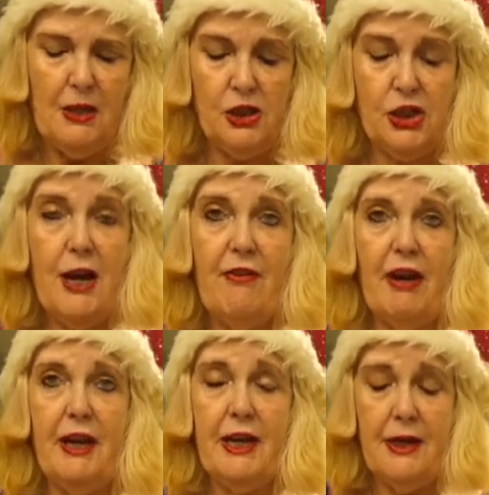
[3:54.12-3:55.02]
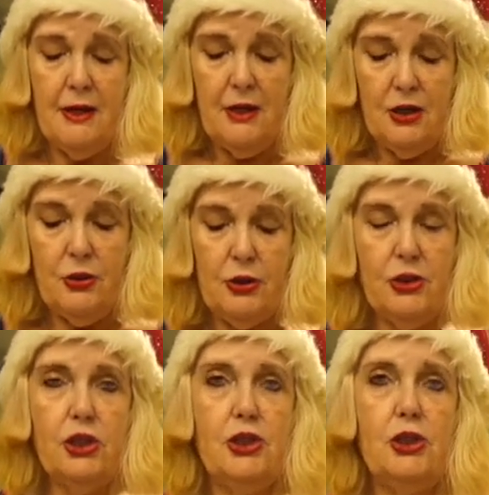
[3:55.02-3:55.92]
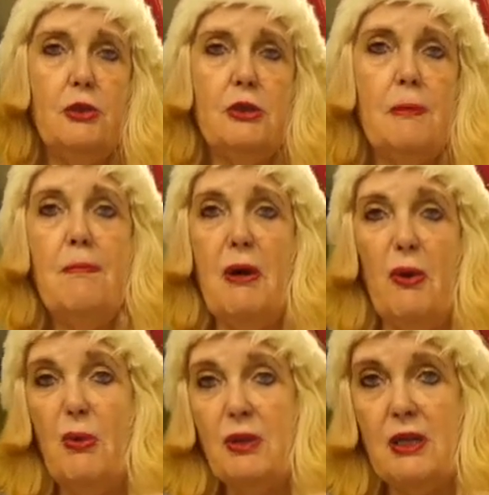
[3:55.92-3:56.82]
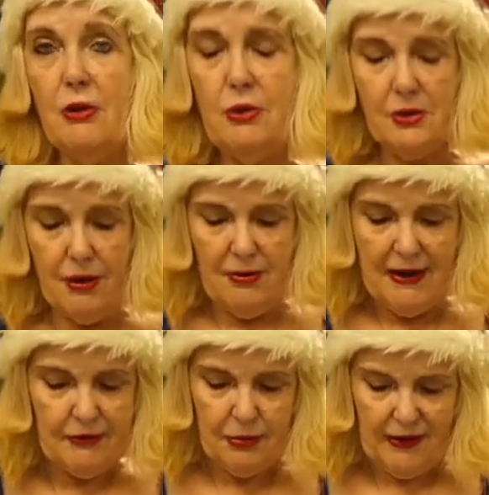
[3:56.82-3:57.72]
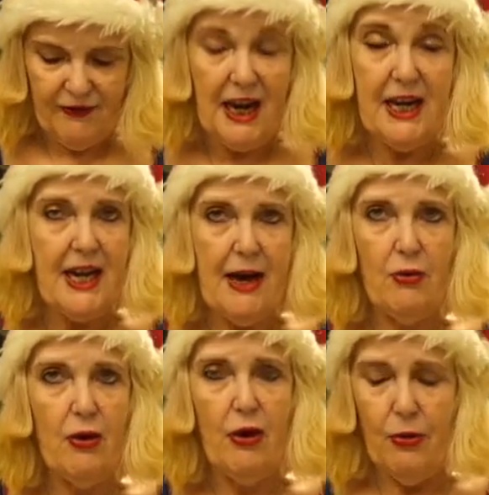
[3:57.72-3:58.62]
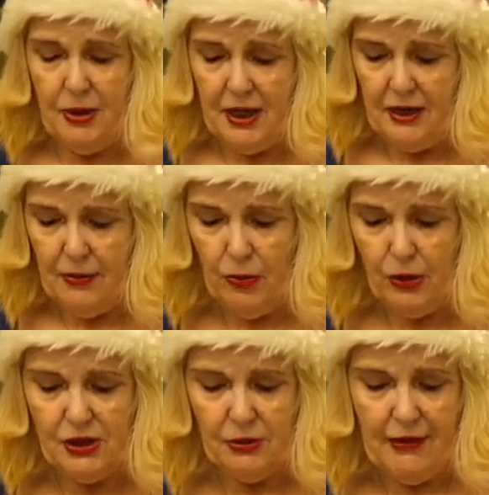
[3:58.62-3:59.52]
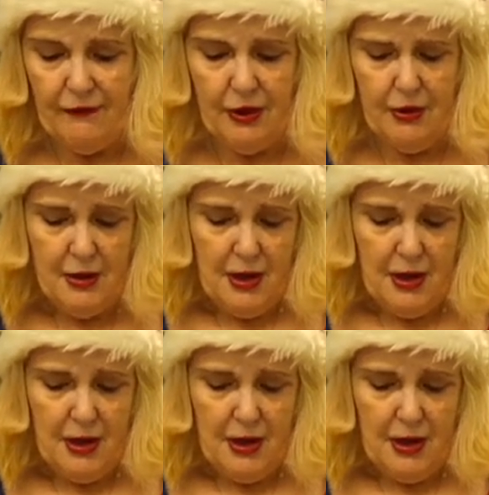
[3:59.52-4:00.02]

sherry, you could just use some milk. So you don't have to have any alcohol in it whatsoever.